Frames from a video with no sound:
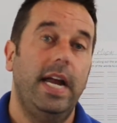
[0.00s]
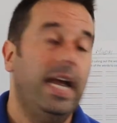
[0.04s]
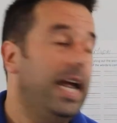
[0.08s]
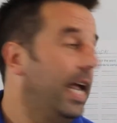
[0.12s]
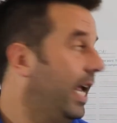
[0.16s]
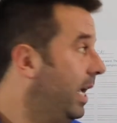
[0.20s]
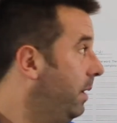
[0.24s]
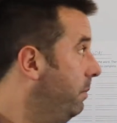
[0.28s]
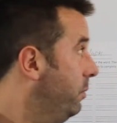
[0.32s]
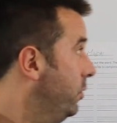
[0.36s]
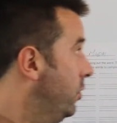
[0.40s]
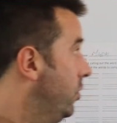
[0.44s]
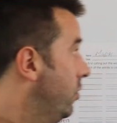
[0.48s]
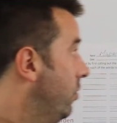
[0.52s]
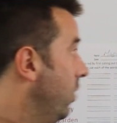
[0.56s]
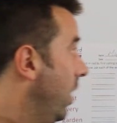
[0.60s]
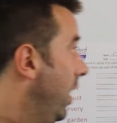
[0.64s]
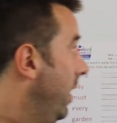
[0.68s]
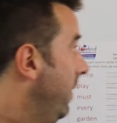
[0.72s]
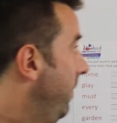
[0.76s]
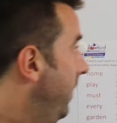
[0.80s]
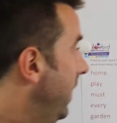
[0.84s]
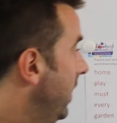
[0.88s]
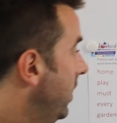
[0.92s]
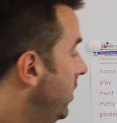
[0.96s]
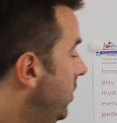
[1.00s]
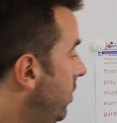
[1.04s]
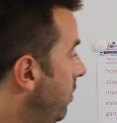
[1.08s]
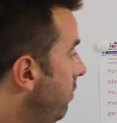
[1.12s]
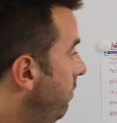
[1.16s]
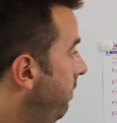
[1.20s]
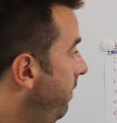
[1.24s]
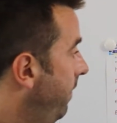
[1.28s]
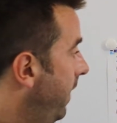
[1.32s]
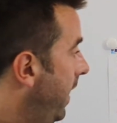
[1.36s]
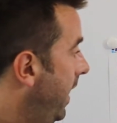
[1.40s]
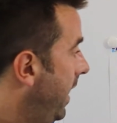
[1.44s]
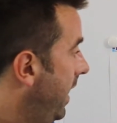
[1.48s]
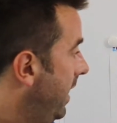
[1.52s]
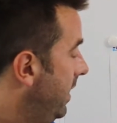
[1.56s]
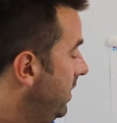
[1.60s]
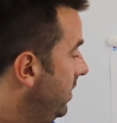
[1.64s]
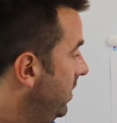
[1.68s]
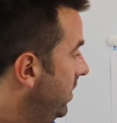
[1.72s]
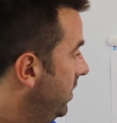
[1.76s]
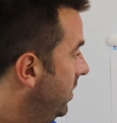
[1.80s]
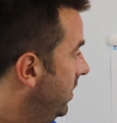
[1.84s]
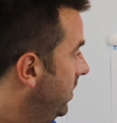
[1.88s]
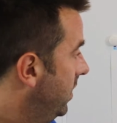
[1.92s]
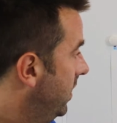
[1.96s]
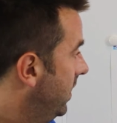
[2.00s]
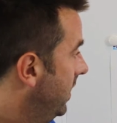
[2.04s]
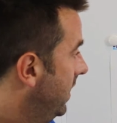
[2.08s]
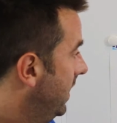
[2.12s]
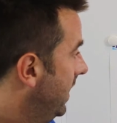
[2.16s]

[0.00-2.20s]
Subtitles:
He was driving too fast,